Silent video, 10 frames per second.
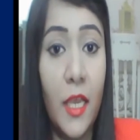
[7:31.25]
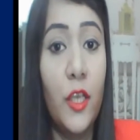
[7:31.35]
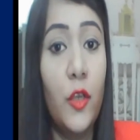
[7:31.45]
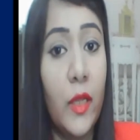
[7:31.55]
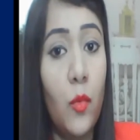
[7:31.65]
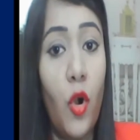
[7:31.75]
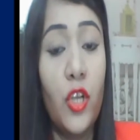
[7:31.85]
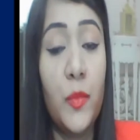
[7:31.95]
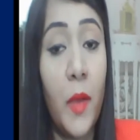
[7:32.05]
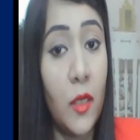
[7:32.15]
you can
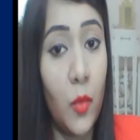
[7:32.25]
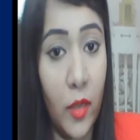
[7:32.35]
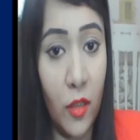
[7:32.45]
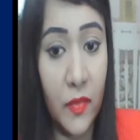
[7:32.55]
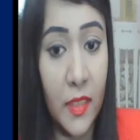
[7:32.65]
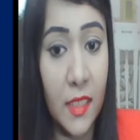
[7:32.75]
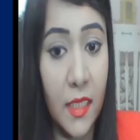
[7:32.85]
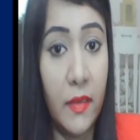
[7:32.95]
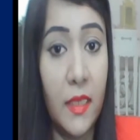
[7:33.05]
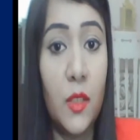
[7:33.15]
watch part 1 of this
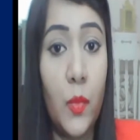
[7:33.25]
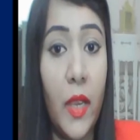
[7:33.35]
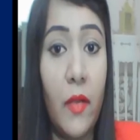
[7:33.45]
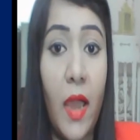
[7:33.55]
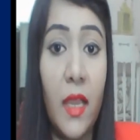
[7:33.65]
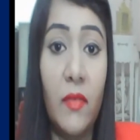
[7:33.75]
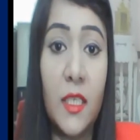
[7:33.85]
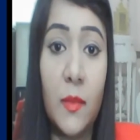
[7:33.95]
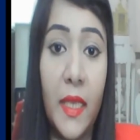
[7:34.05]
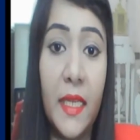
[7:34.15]
series where I have
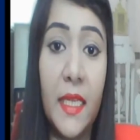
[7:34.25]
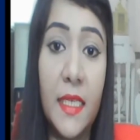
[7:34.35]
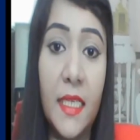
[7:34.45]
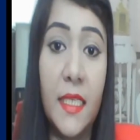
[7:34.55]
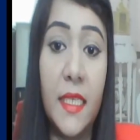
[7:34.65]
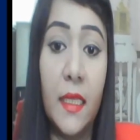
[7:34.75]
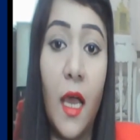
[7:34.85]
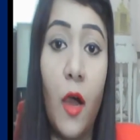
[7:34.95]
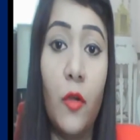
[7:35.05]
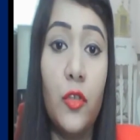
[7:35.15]
explained in detail
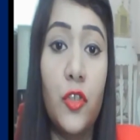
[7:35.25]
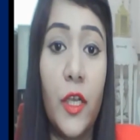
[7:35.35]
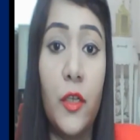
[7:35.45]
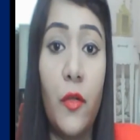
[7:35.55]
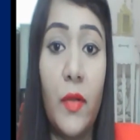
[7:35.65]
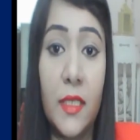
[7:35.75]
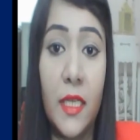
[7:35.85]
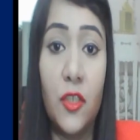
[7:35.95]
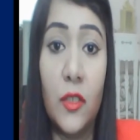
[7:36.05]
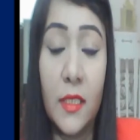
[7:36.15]
how to check your
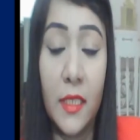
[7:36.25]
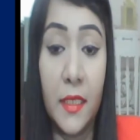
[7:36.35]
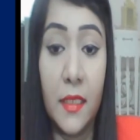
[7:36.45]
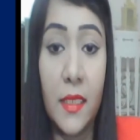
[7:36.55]
residential status